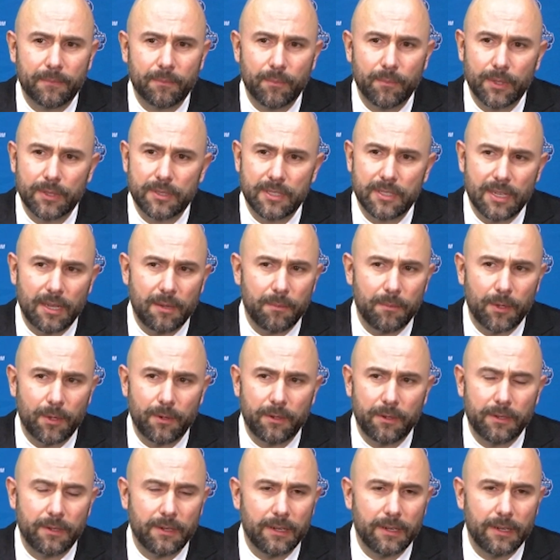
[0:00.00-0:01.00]
But
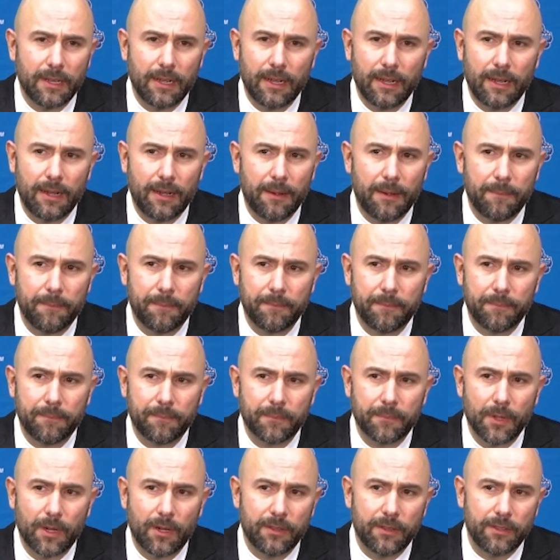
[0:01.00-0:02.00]
Sandberg,
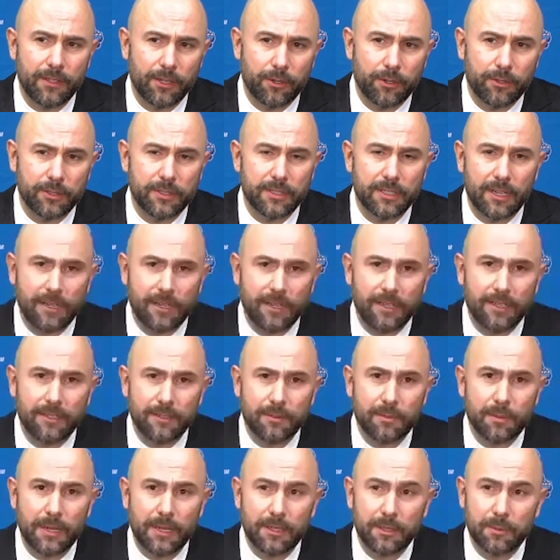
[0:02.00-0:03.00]
on the other side,
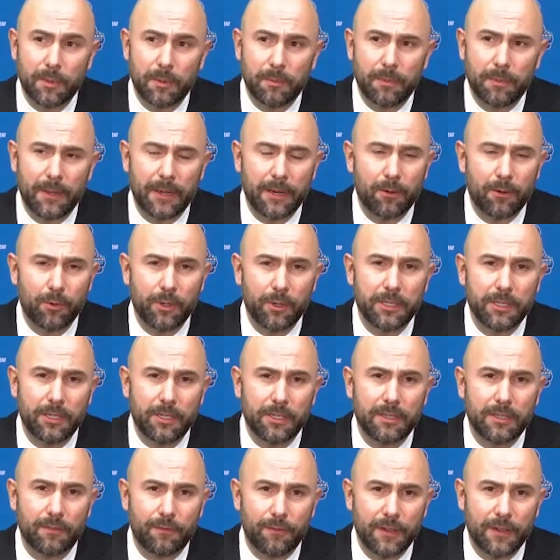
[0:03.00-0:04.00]
has been playing really
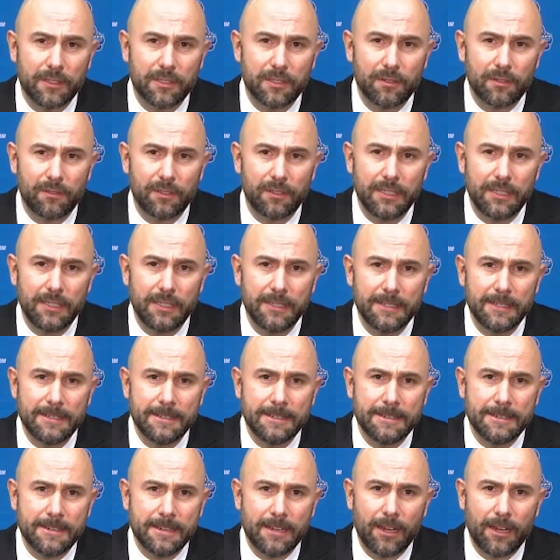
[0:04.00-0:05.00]
good defensively,
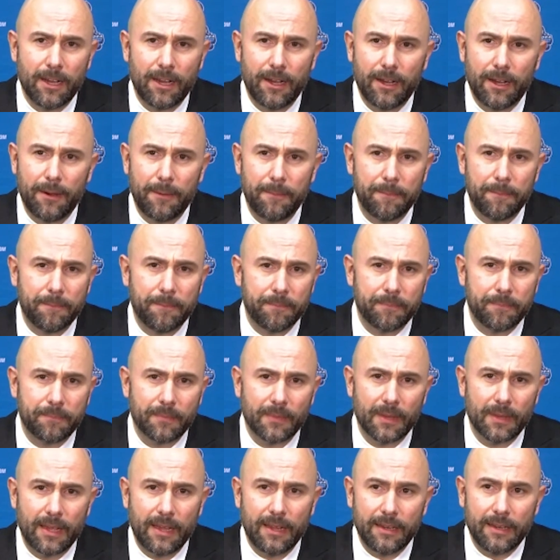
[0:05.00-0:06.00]

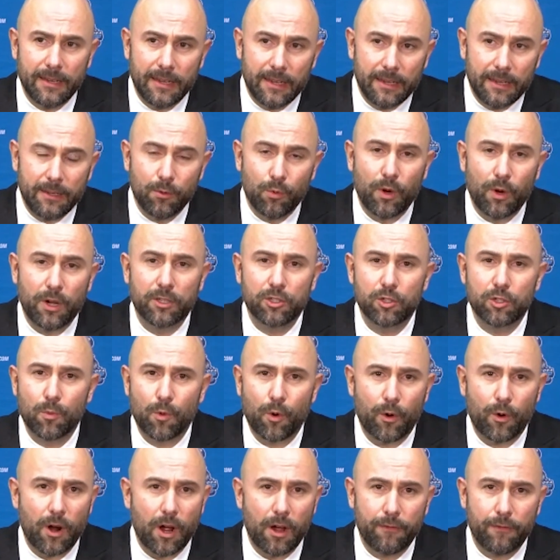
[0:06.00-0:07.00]
and he wants
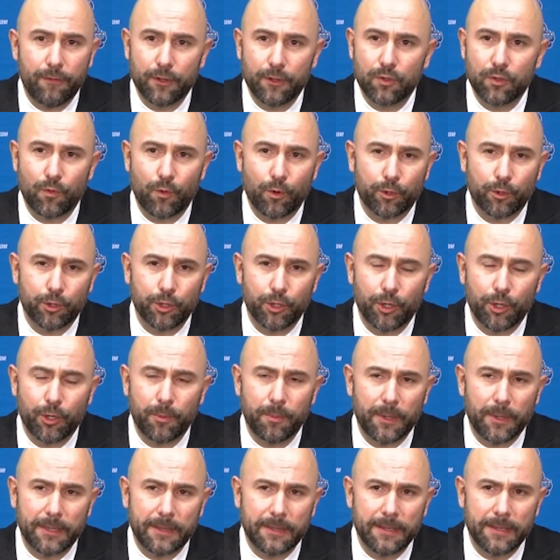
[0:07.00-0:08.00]
more offense for sure.
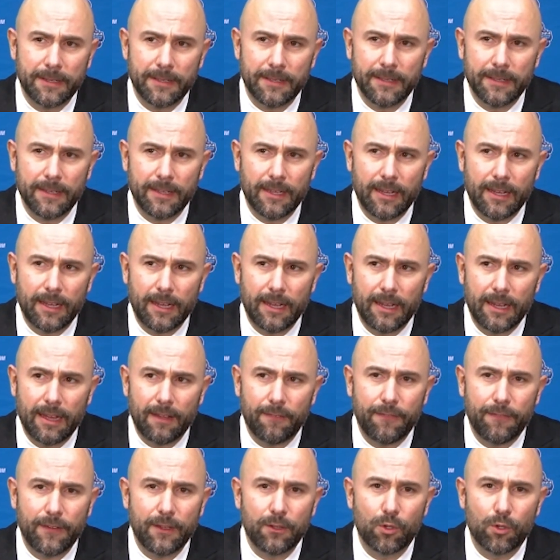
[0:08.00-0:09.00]
But I
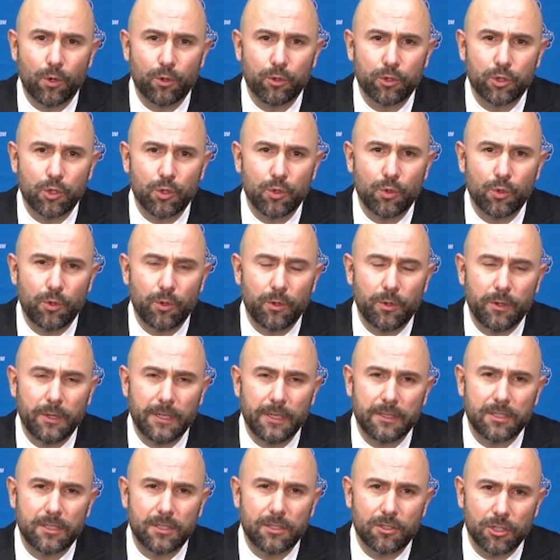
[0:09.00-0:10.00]
think those two,
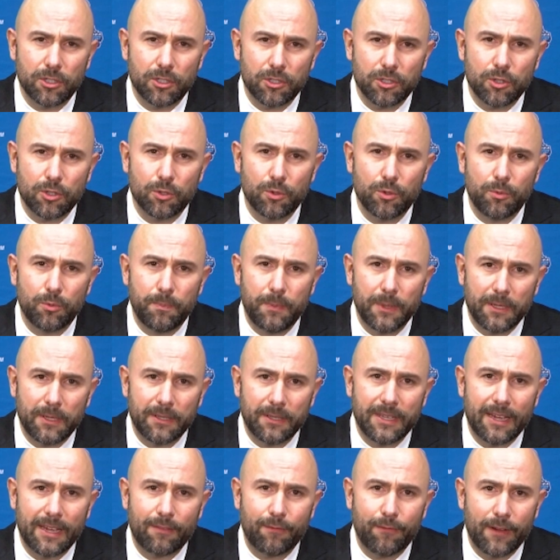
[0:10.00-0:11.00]
it's just to
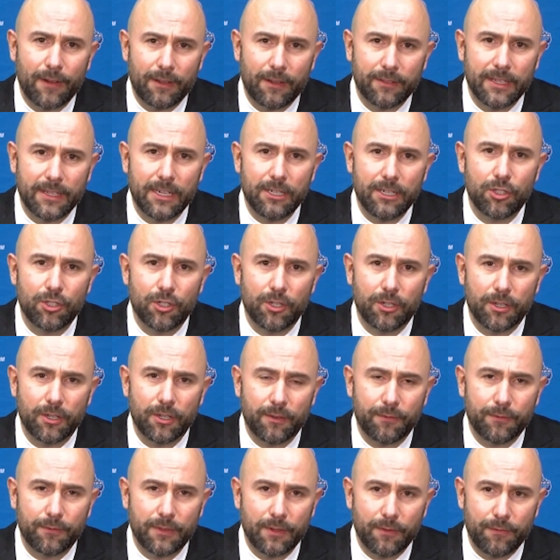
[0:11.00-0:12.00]
build that foundation
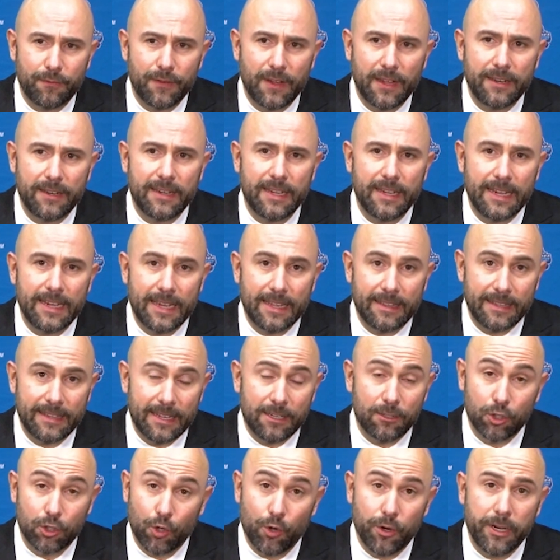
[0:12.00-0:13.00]
of defending and
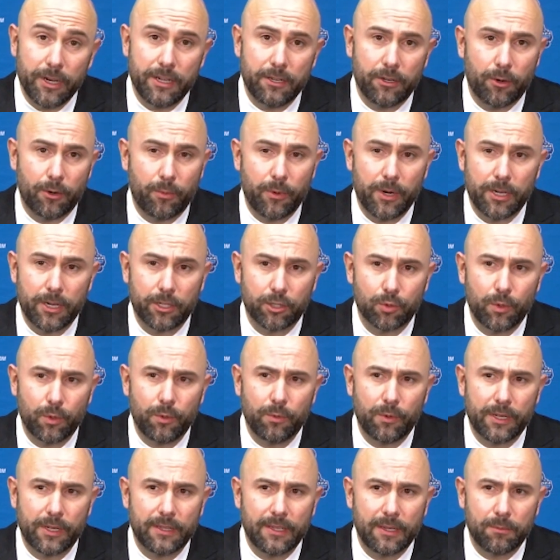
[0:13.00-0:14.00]
then joining the rush. We
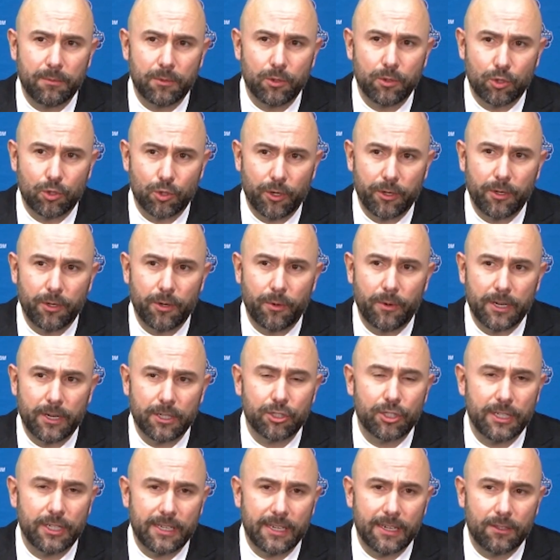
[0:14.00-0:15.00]
want them to join the
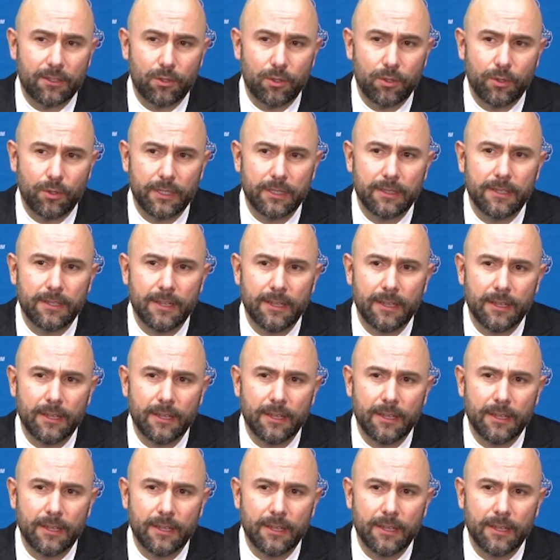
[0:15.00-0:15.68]
rush. They can do it.